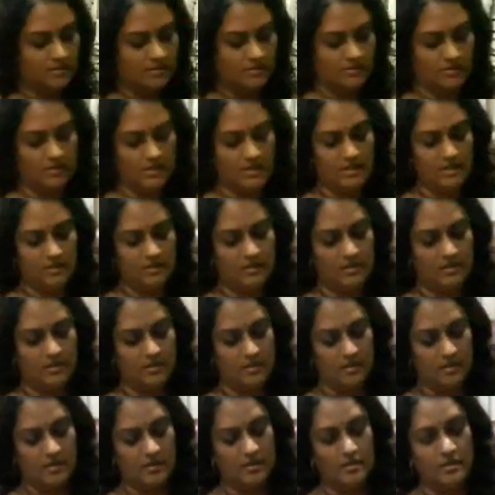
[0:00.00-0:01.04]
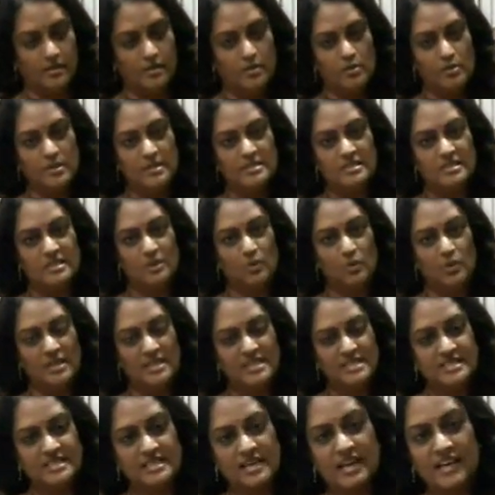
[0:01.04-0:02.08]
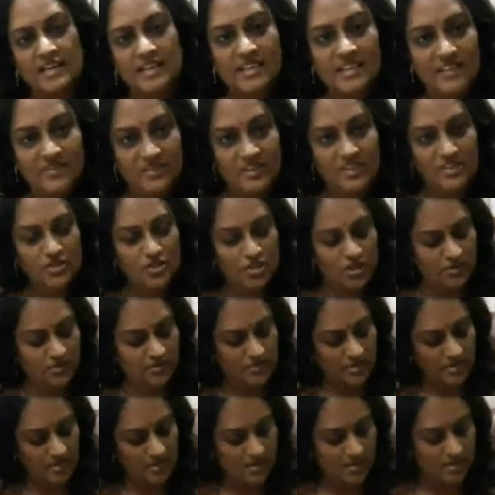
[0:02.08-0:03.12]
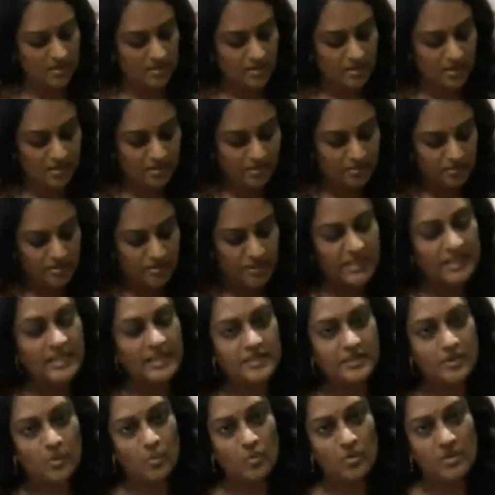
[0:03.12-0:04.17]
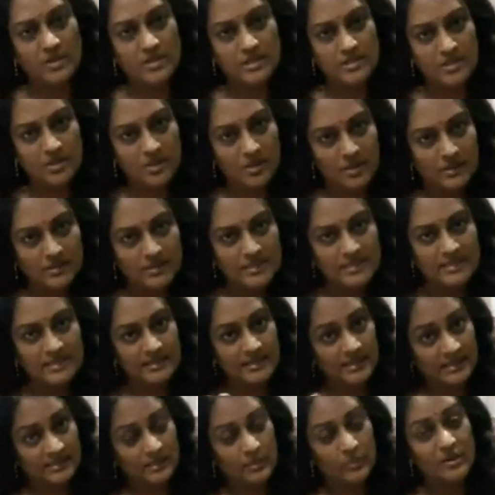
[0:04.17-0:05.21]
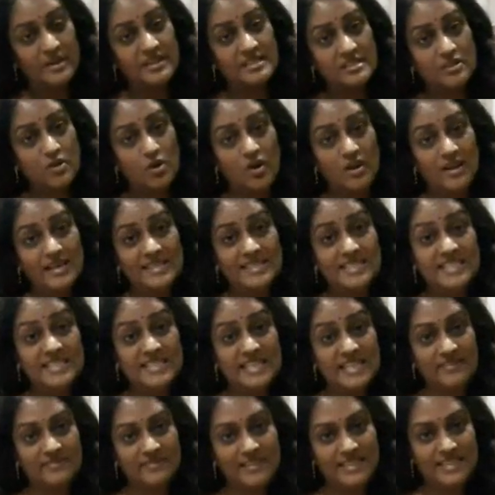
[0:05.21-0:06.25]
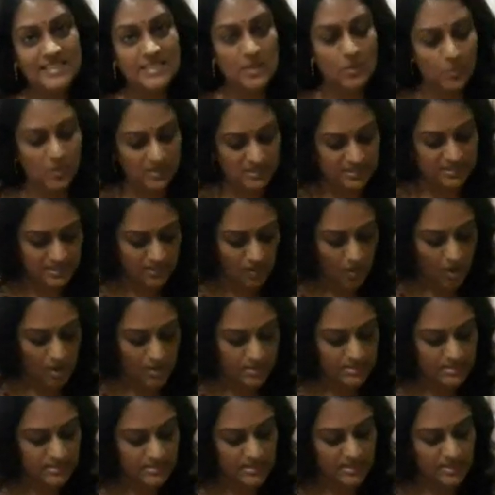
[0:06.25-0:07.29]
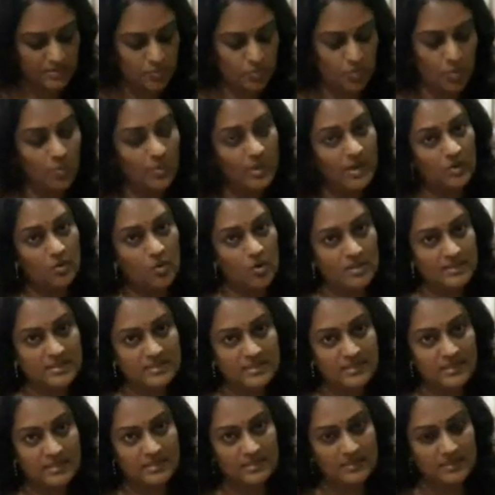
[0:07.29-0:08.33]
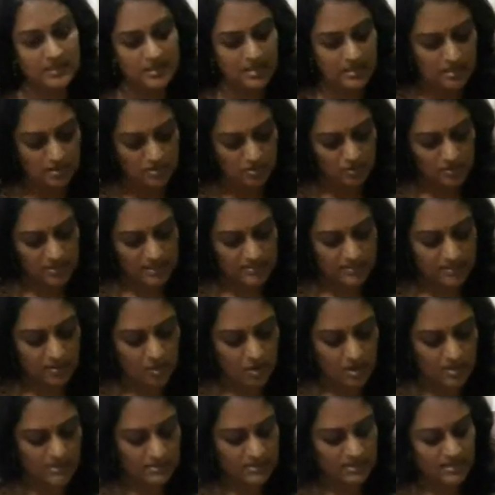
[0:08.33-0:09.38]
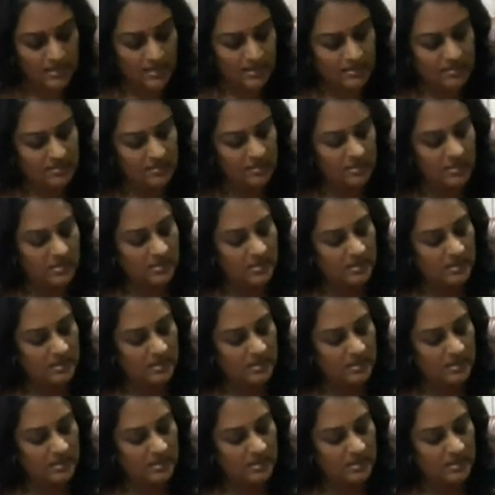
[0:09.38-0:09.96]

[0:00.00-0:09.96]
okay, you can slowly start giving children 3-letter words. These are otherwise called as CVC words, consonant, vowel, consonant. So there's a consonant,